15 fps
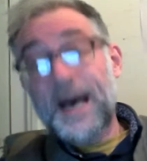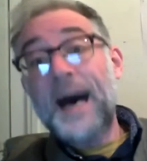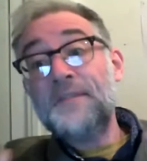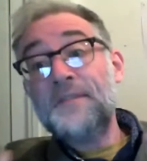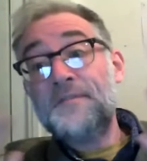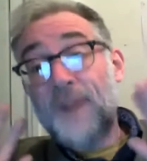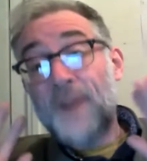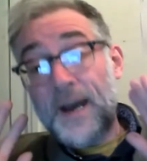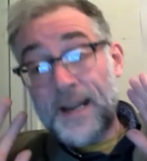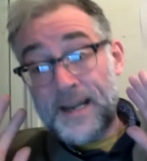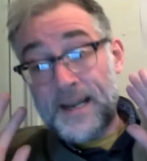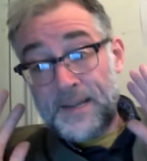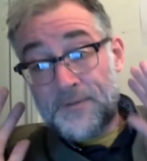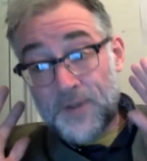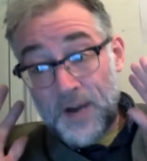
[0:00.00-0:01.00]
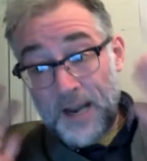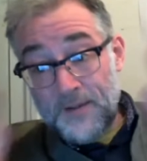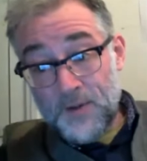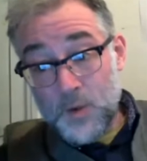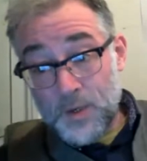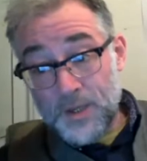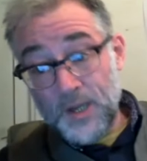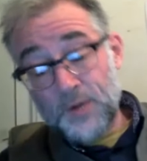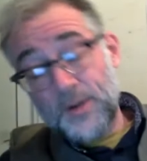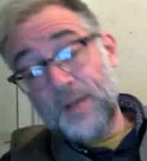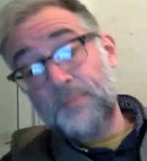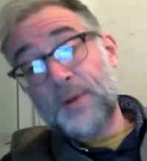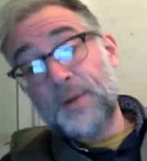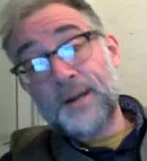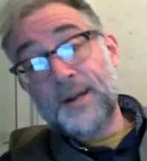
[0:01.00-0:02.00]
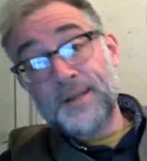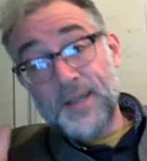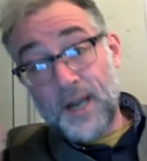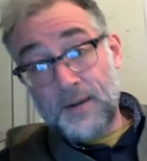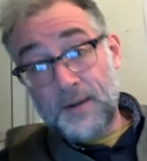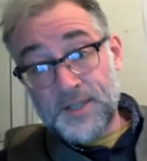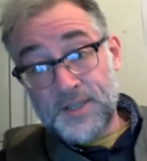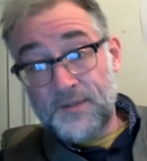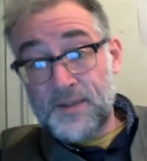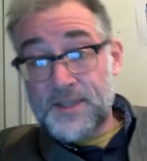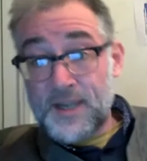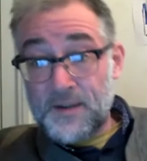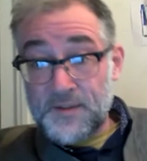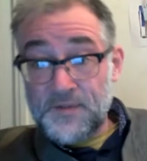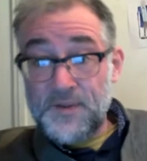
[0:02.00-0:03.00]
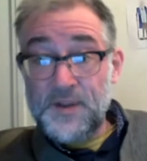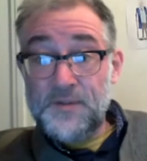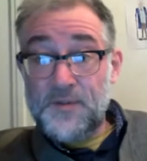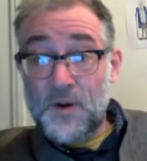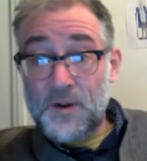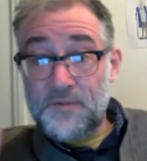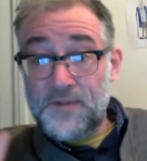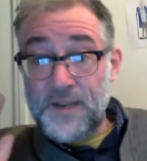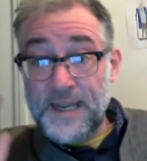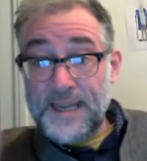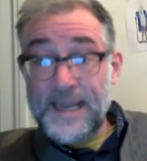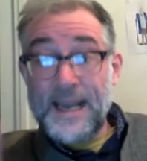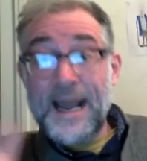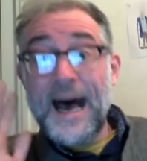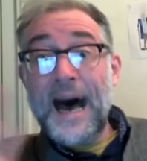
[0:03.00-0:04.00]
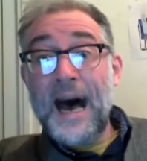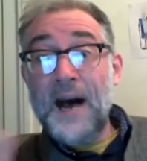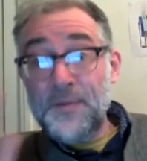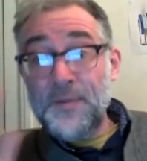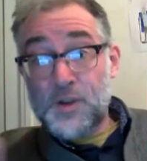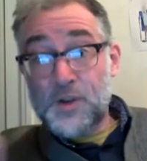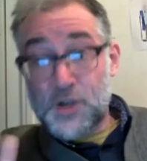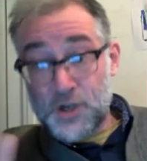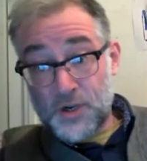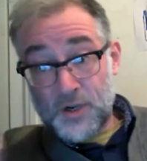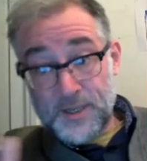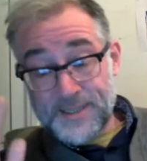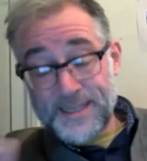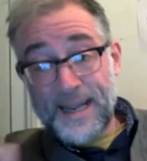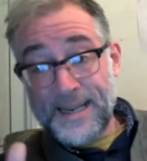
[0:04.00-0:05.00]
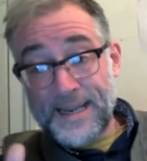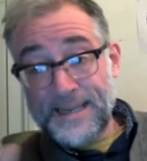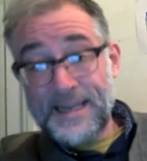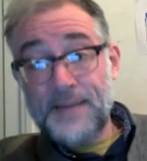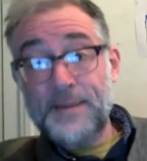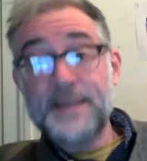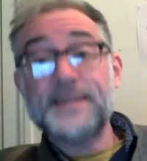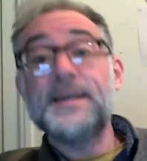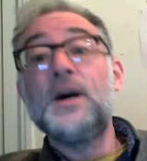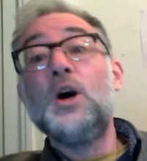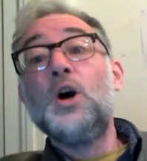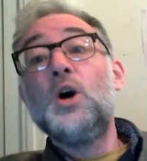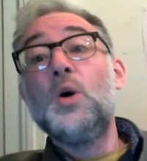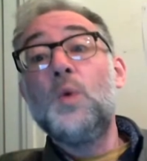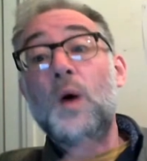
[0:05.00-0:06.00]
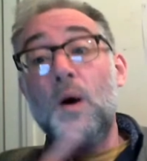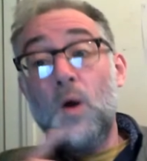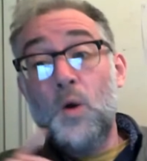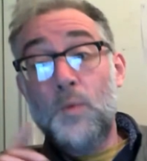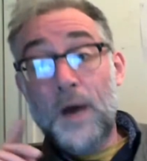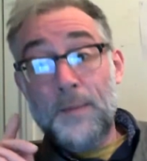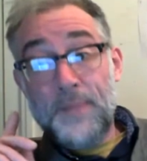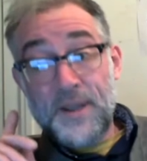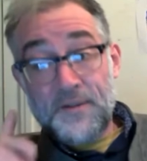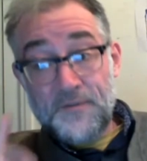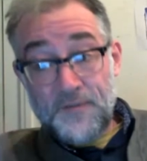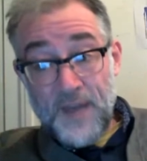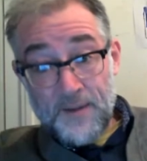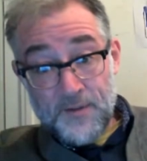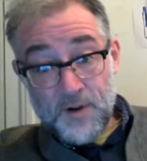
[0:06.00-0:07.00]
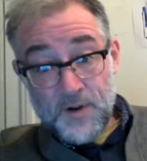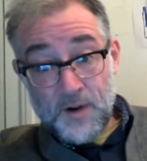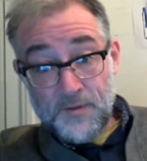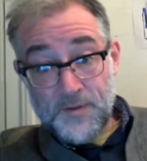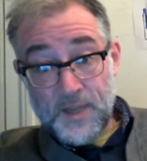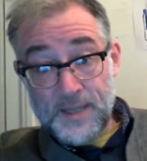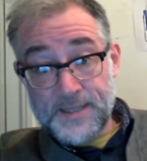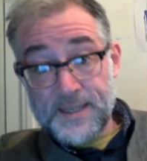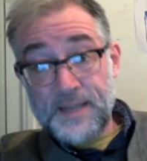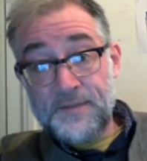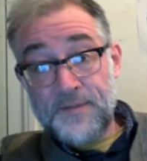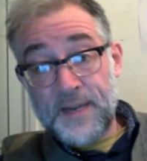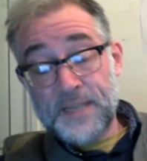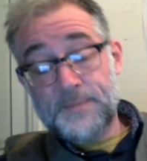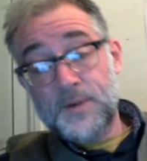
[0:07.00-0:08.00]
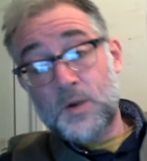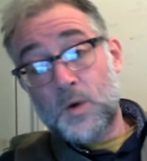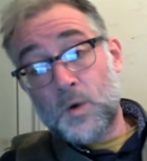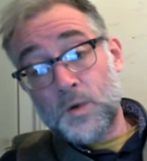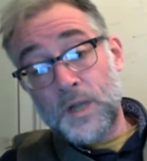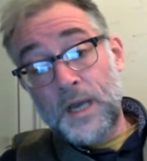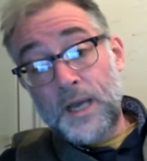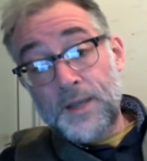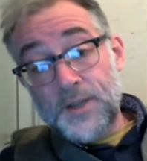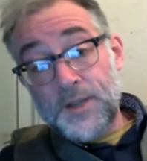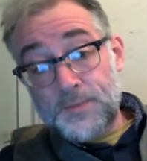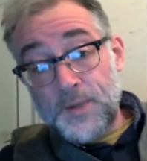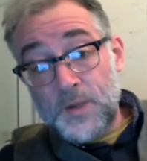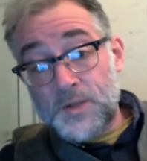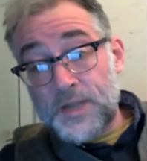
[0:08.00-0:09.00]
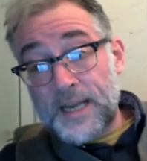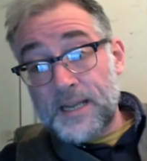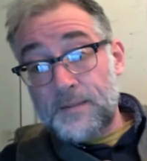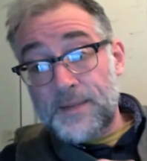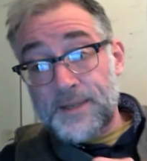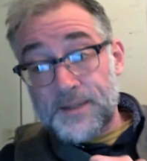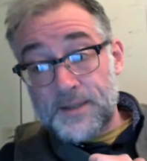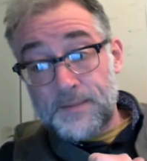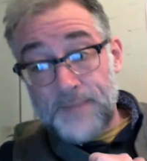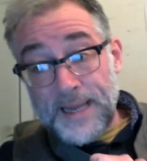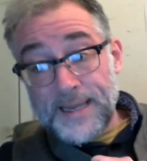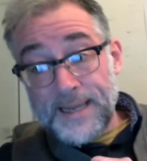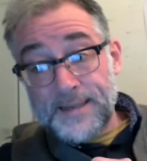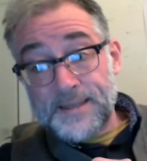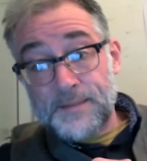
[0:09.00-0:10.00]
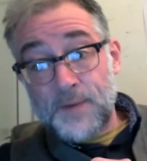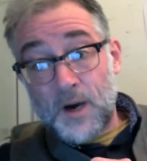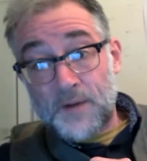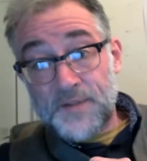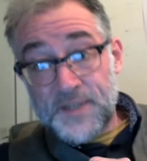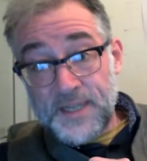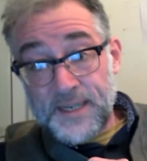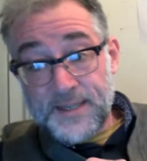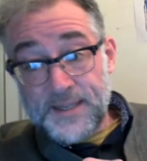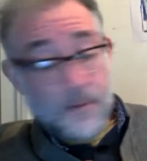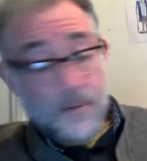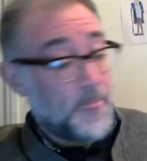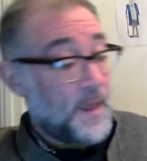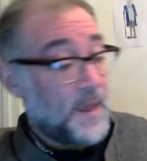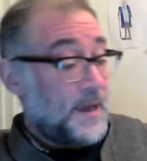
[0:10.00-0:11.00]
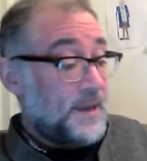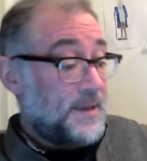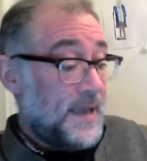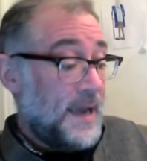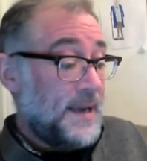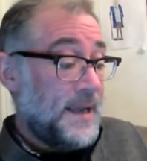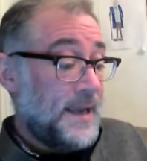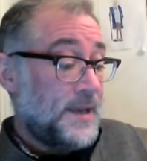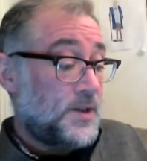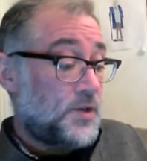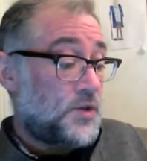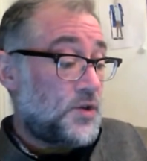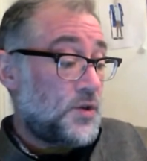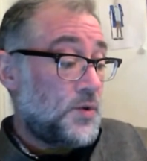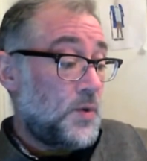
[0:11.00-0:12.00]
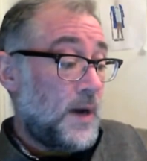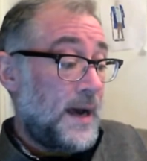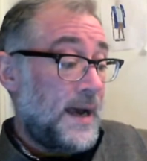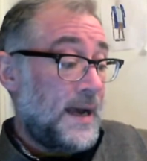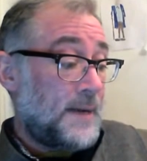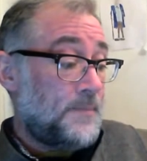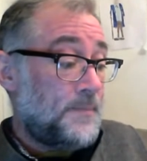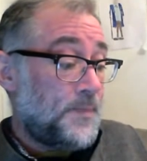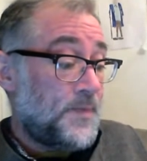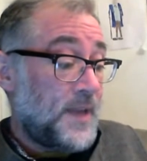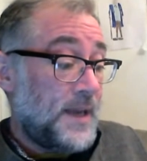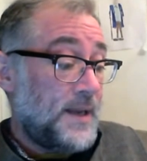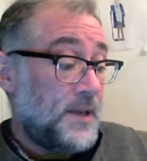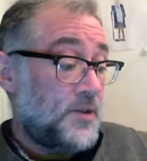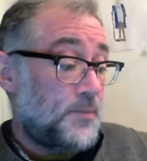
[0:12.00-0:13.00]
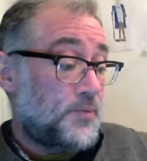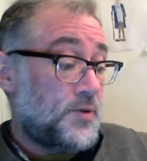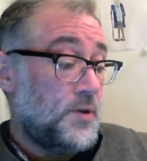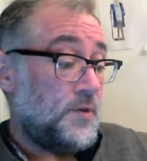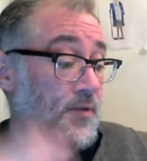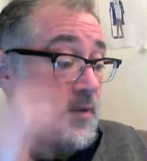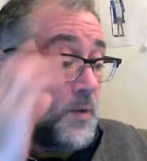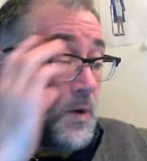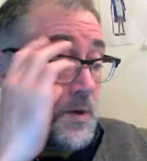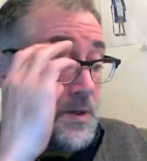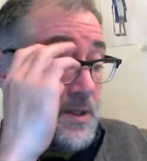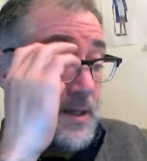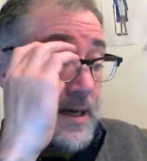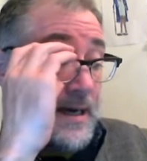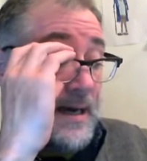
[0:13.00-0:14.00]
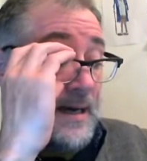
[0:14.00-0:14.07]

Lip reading: And finally, for everyone in the Green Party, the Irish Civil Service, Fianna Fáil and Fine Gael, and the journalists and academics who might be in favour of this investment court dispute settlement mechanism of CETA, they need to prove to us